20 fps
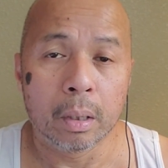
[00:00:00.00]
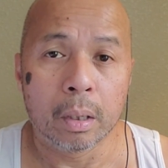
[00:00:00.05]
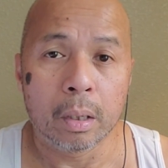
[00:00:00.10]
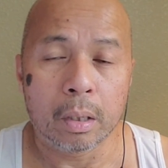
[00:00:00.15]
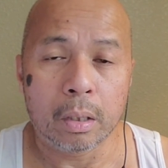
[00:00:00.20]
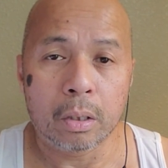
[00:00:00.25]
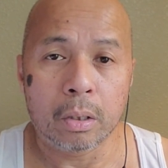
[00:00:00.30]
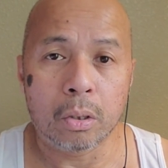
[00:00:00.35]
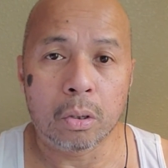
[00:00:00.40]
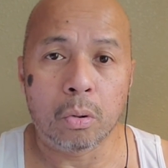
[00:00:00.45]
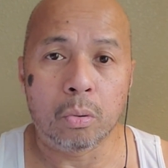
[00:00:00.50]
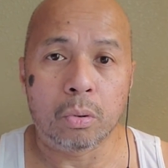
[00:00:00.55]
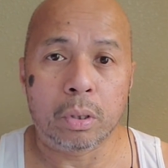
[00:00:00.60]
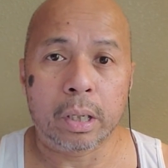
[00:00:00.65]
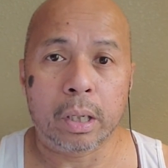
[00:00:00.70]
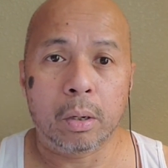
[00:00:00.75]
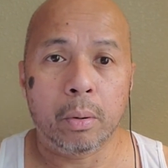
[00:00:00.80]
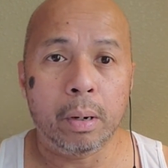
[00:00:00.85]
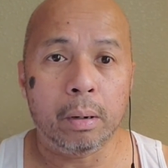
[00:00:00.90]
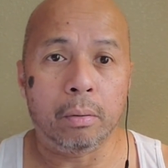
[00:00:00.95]
So
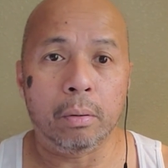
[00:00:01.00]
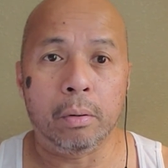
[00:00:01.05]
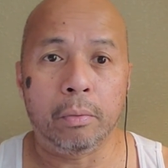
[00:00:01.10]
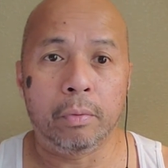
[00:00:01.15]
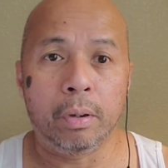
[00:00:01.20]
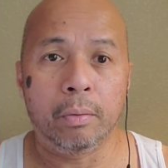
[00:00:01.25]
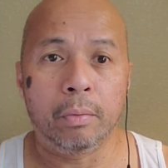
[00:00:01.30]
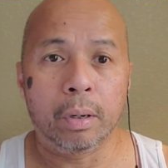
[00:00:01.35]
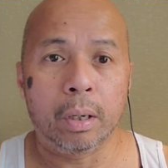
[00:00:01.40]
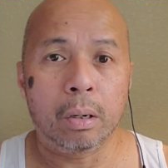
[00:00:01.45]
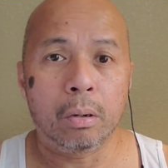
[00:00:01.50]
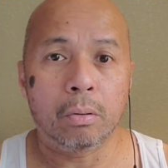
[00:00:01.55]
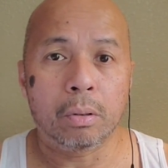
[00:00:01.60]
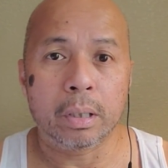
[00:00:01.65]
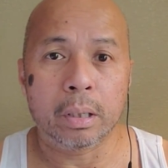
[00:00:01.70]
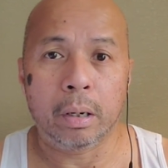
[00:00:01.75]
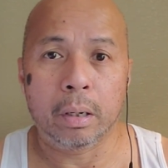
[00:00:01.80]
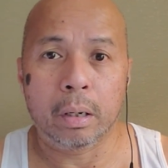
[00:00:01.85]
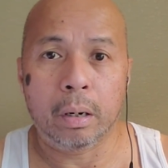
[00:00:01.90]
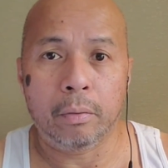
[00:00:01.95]
check you out. Your VFit coach
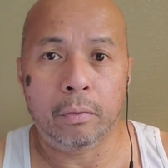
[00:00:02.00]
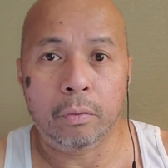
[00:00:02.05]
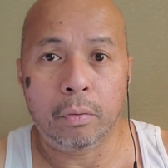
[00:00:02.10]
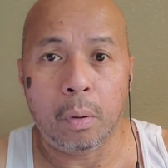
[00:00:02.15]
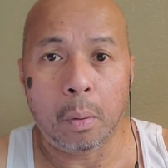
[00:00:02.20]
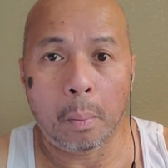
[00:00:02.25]
signing off.